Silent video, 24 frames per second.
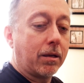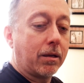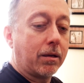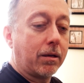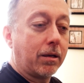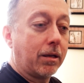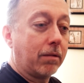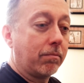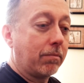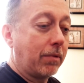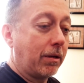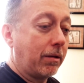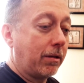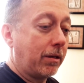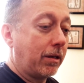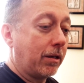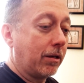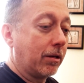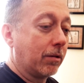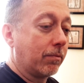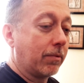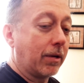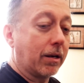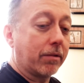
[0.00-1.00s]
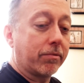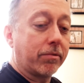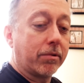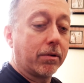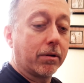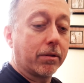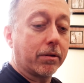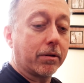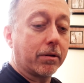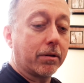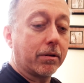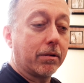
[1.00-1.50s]
Well, maybe I can go back
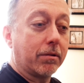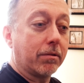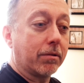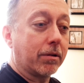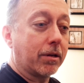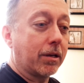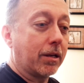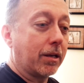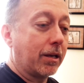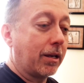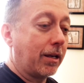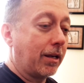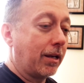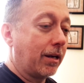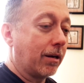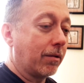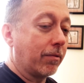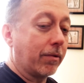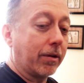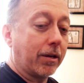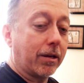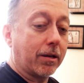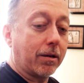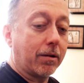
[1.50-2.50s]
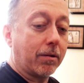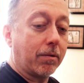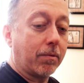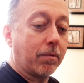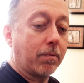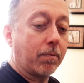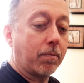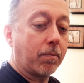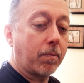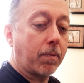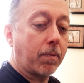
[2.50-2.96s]
further. Okay, here we go.